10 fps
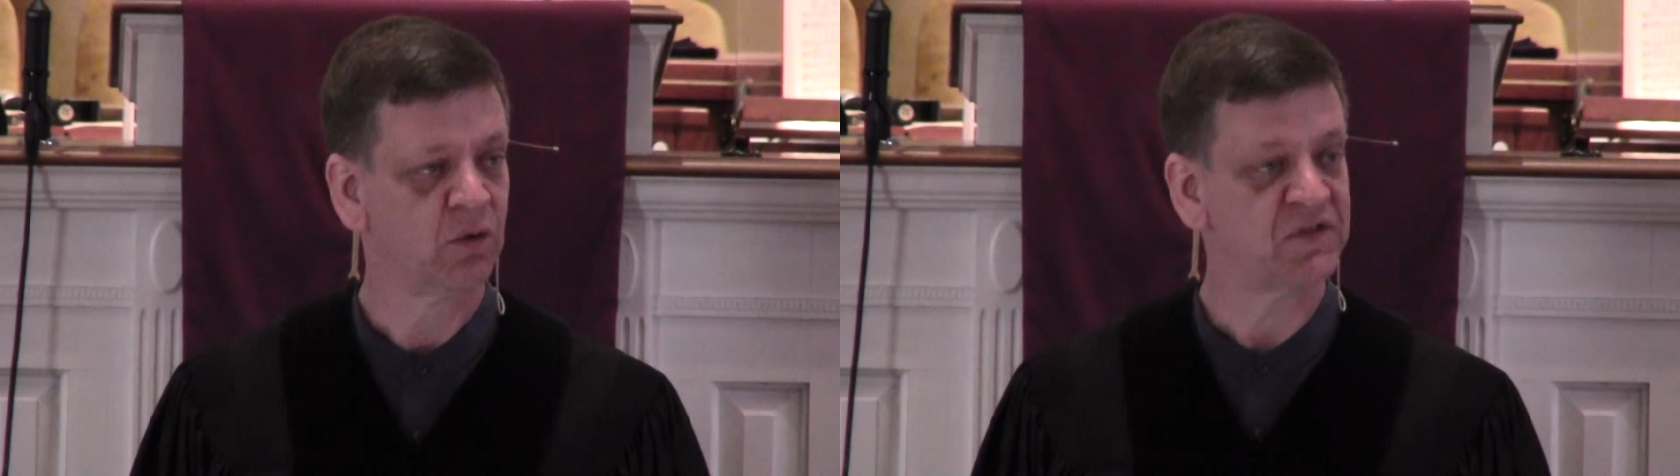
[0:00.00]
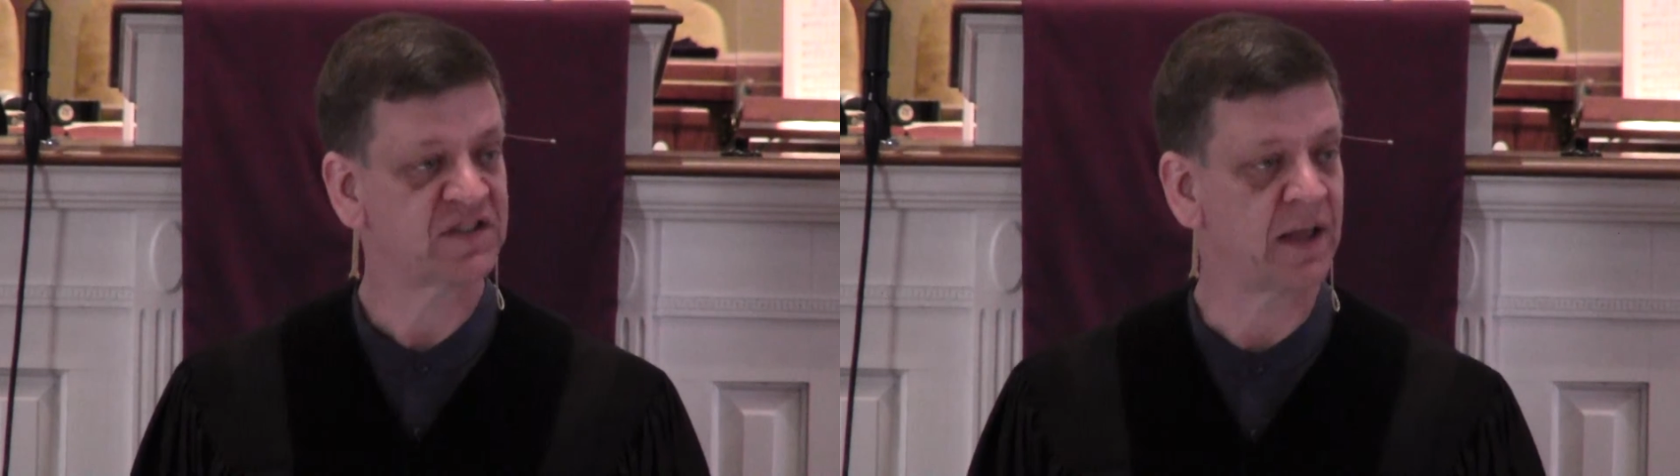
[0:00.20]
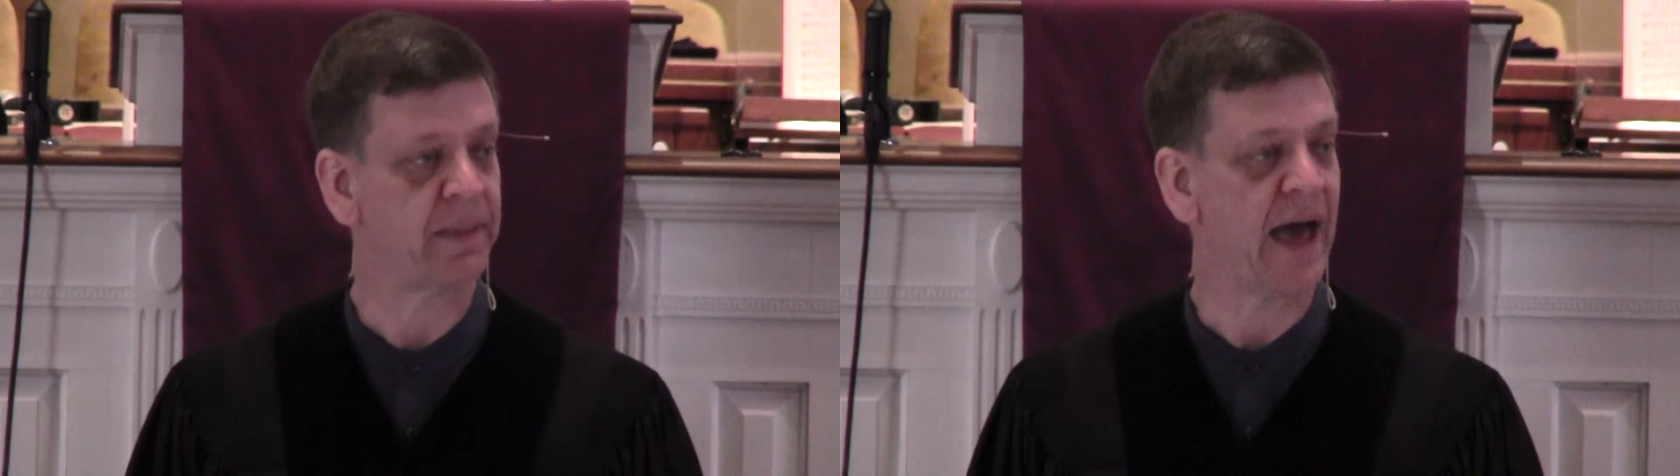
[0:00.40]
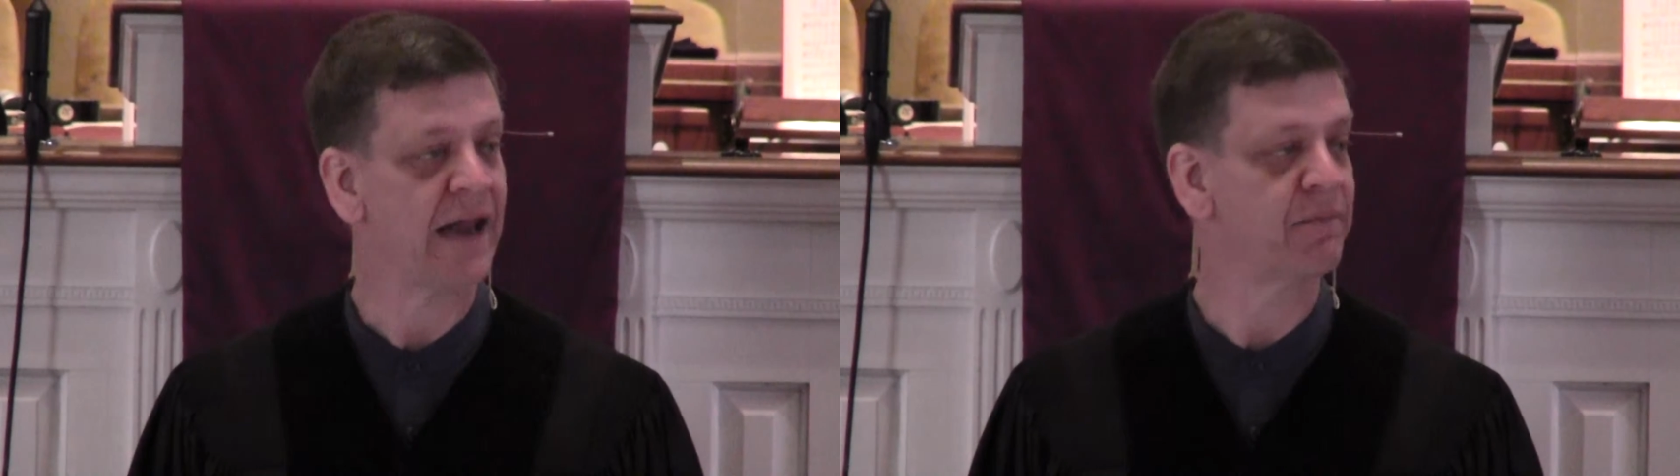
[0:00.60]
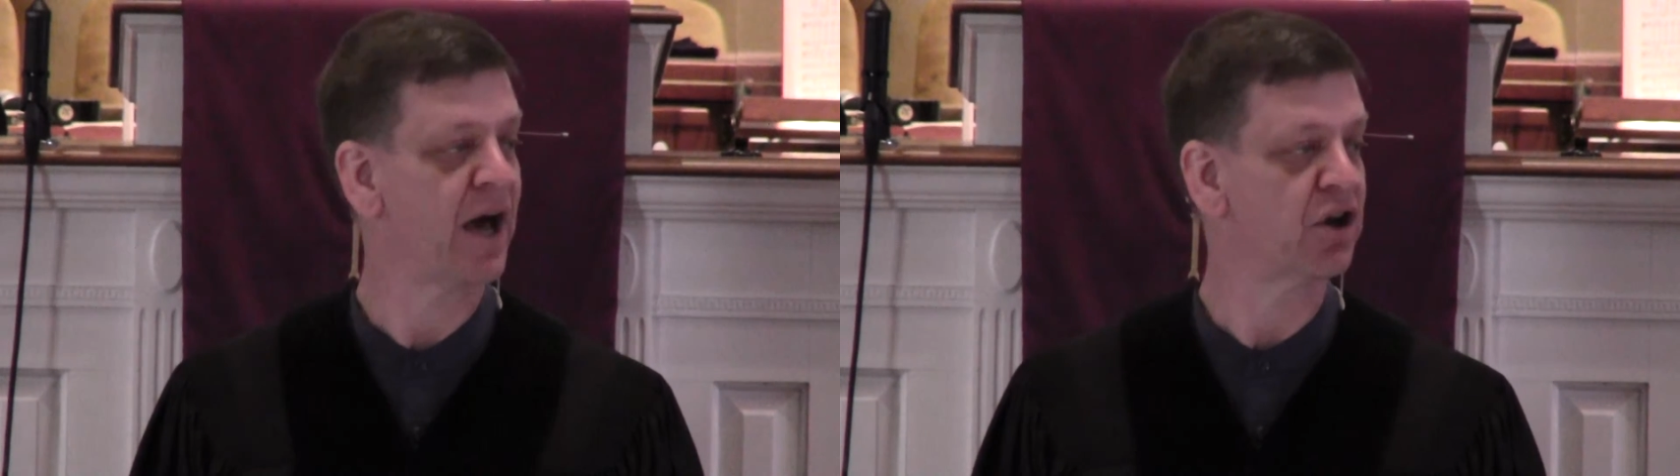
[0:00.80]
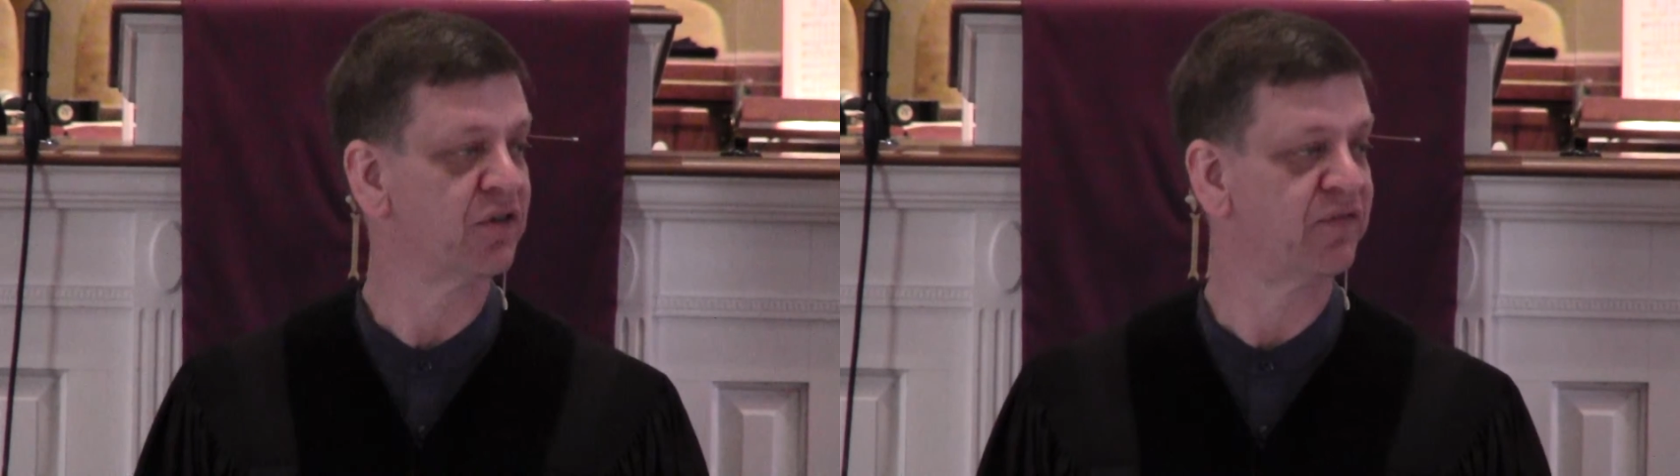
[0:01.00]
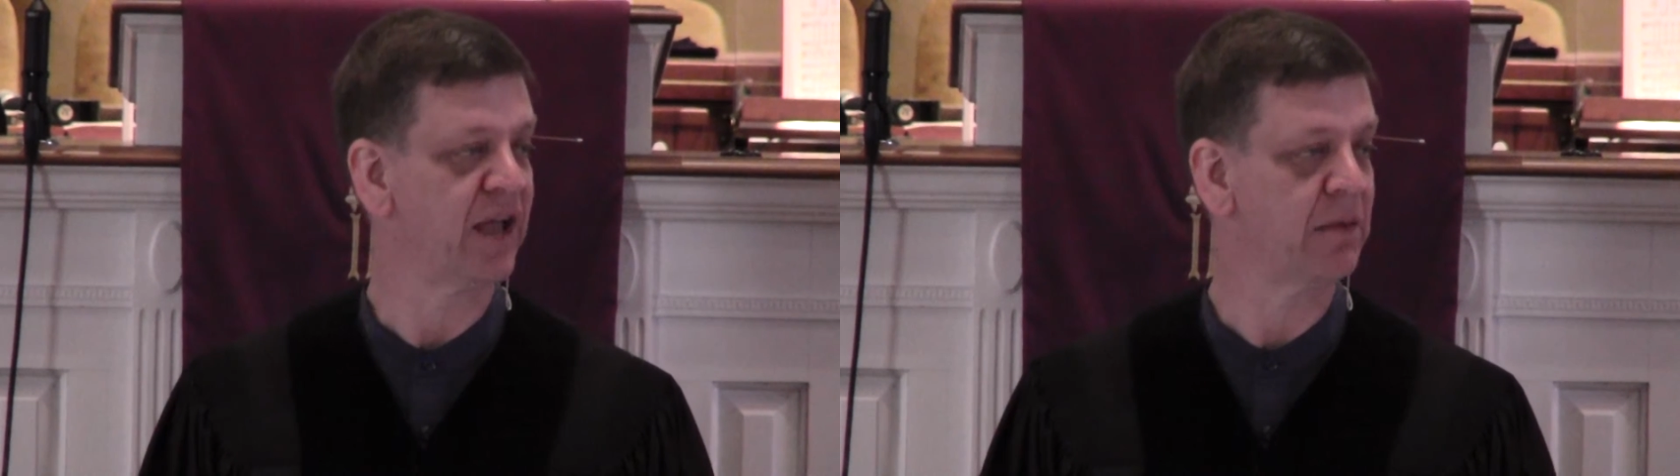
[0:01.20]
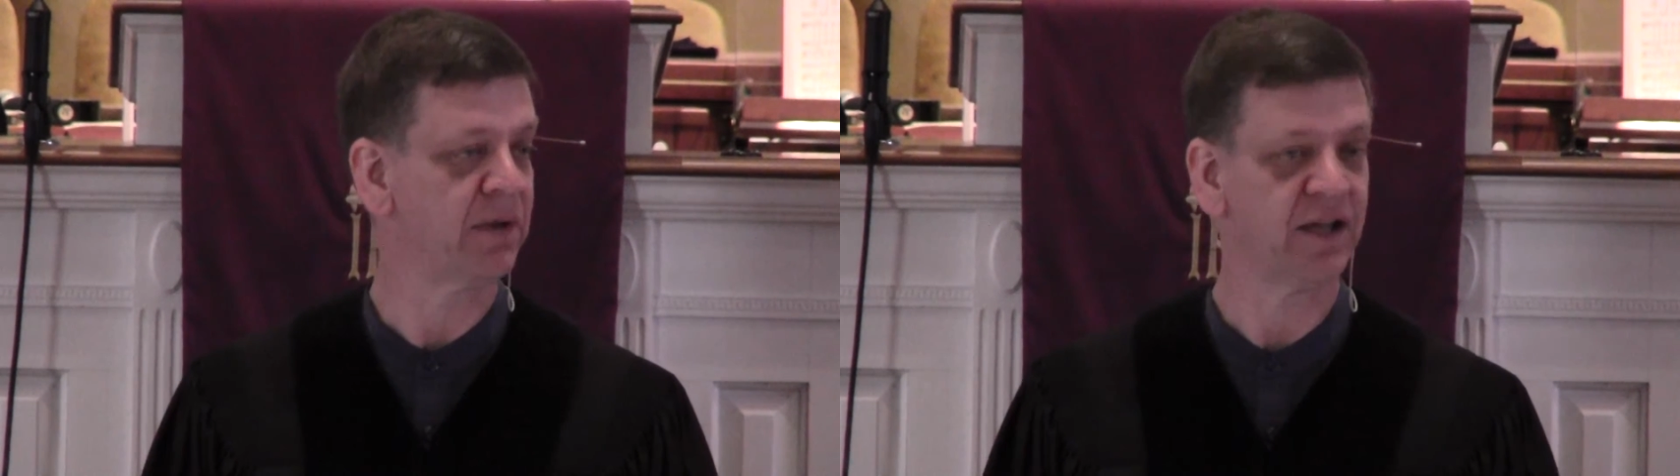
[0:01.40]
We've said that about our
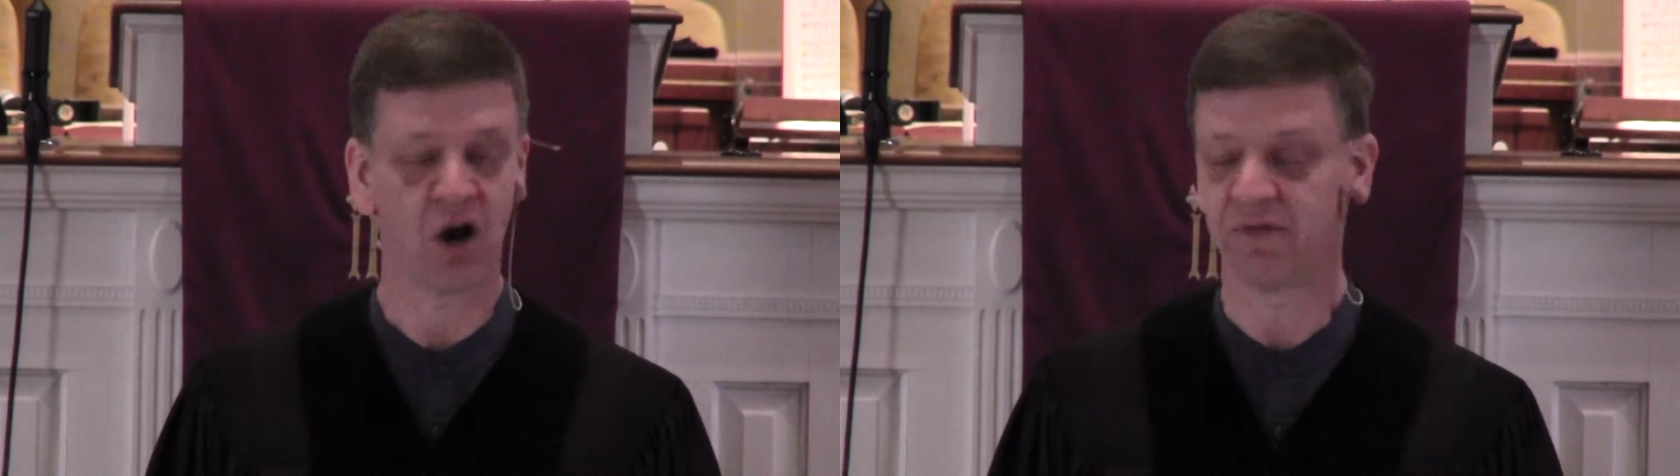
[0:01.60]
family,